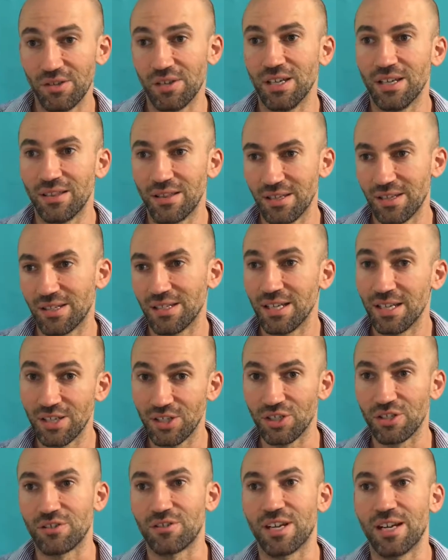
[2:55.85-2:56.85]
Get their
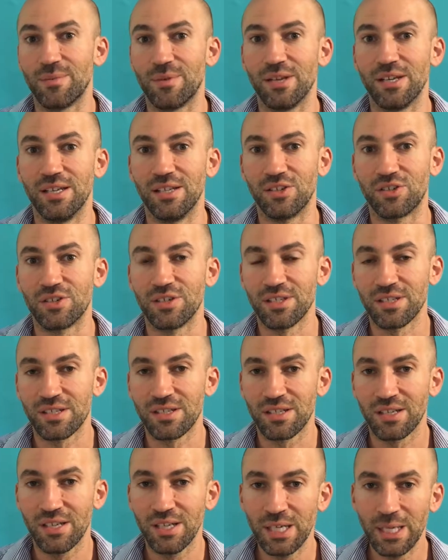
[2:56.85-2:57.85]
attention, grab their
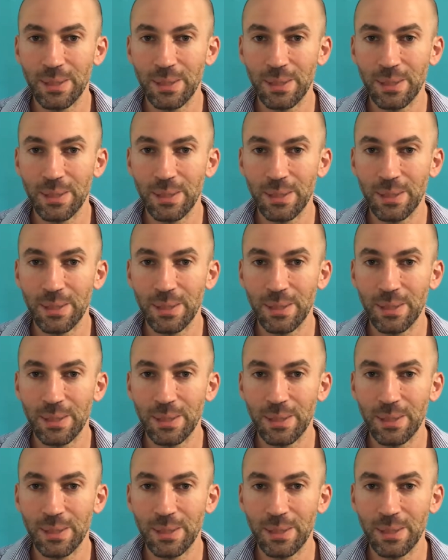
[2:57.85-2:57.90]
interest,